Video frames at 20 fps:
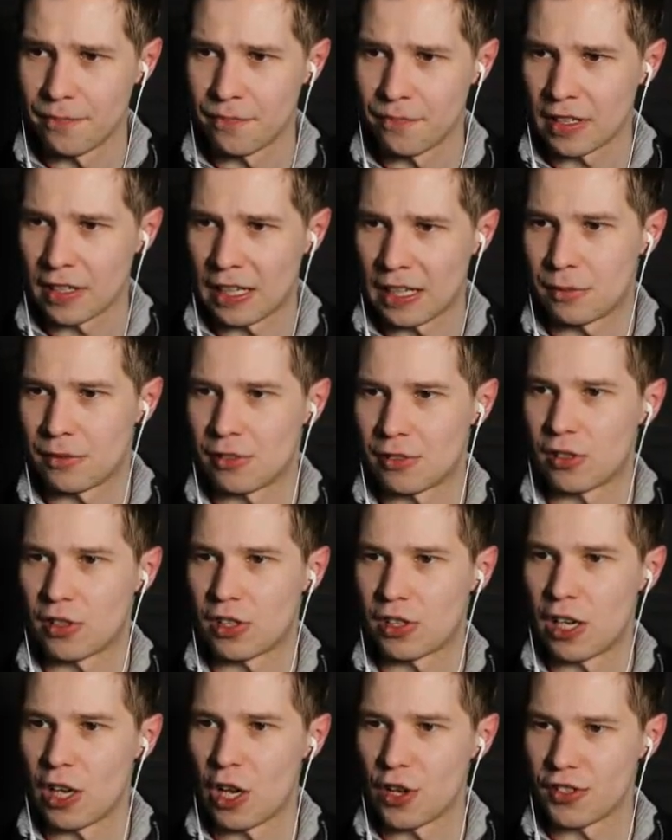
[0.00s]
Absolute
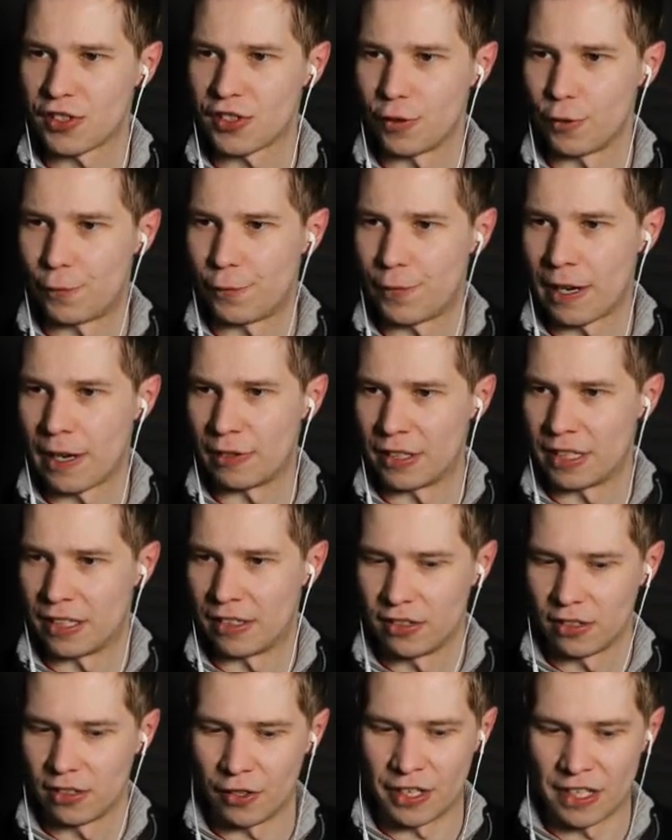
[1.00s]
colossal failure
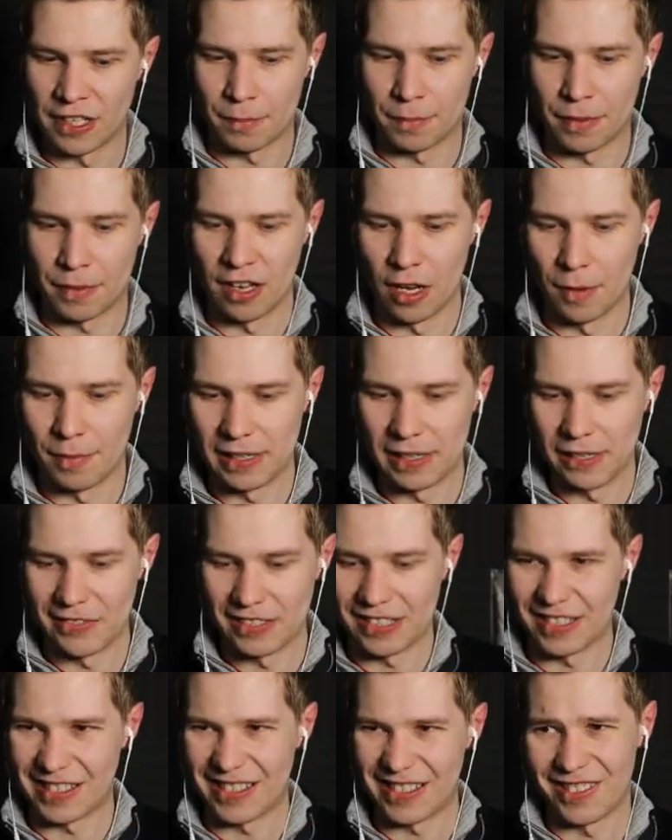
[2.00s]
on its part. I believe it's
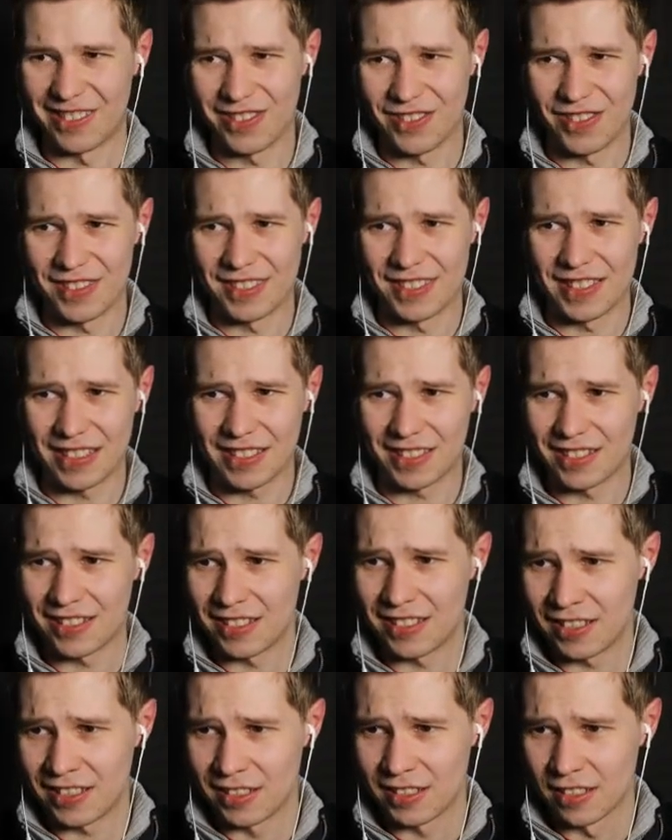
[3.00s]
like
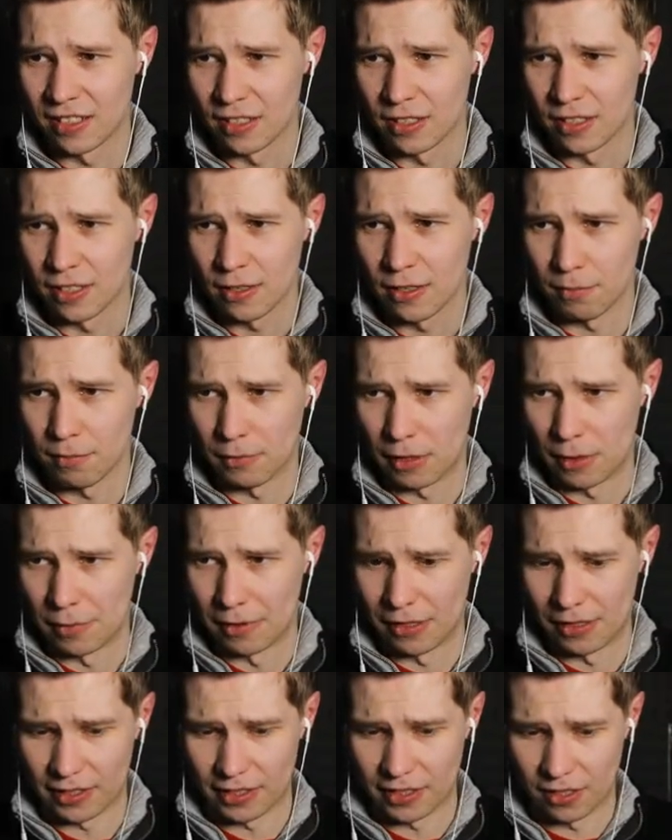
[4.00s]
160, maybe
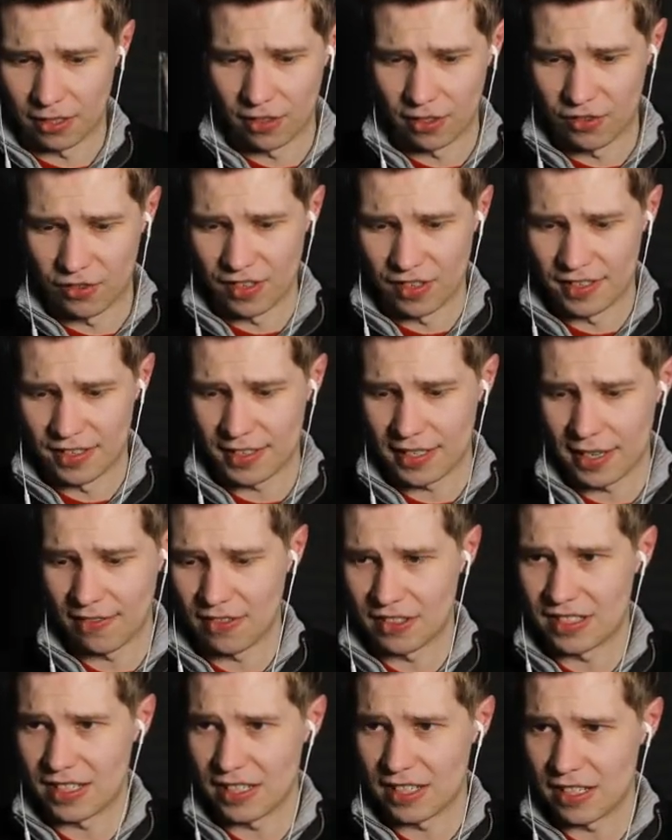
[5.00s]
like
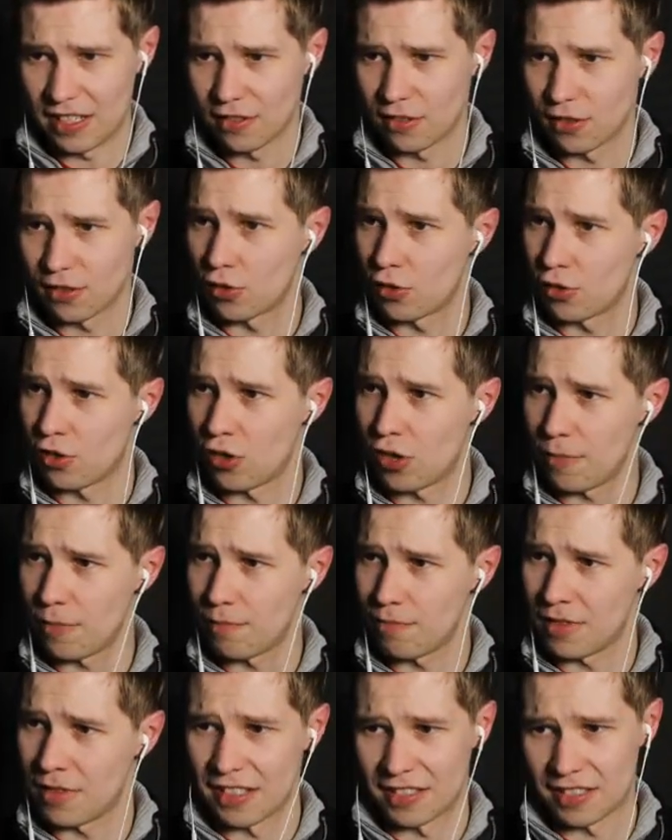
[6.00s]
170 crop.
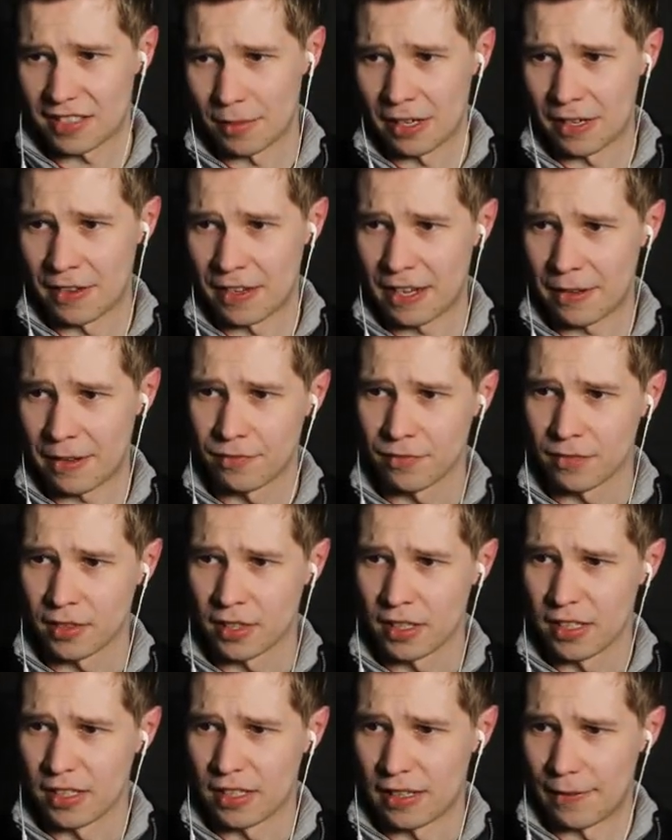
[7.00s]
Yeah, something like that.
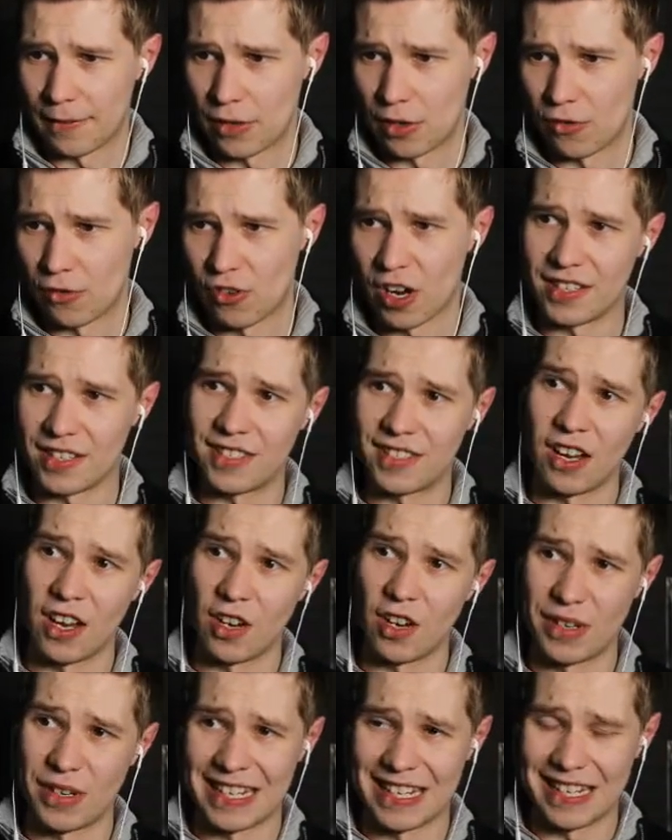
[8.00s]
And for the right side,
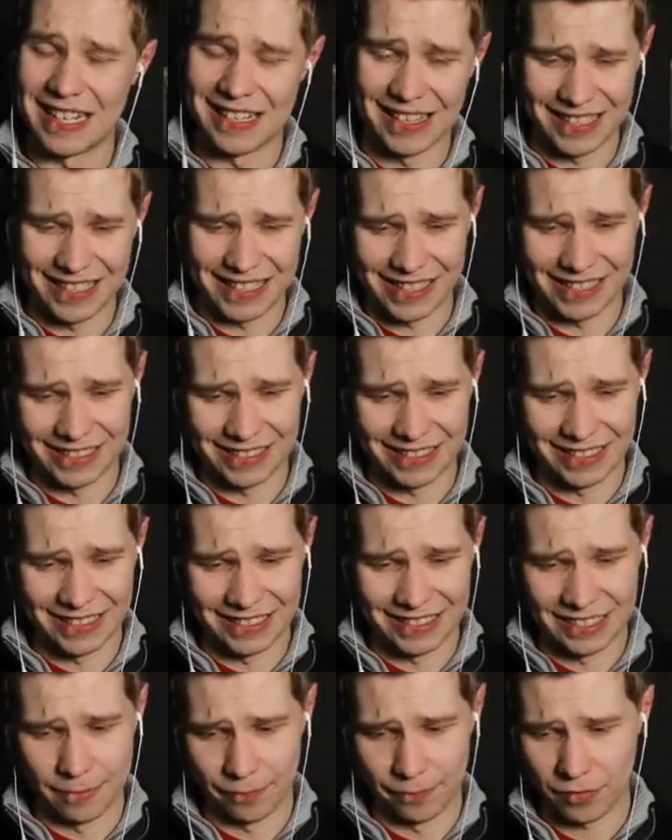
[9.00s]
we need like
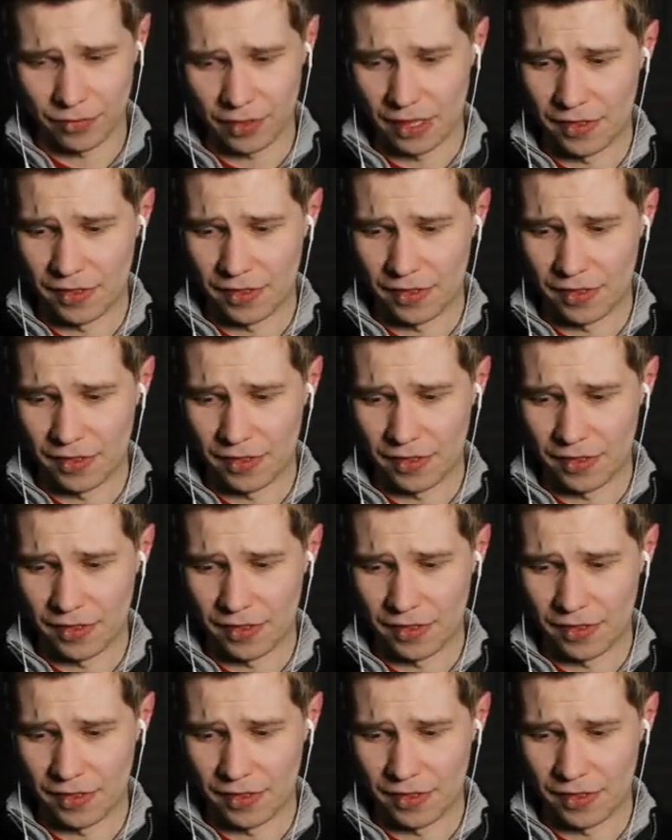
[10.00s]
a, I think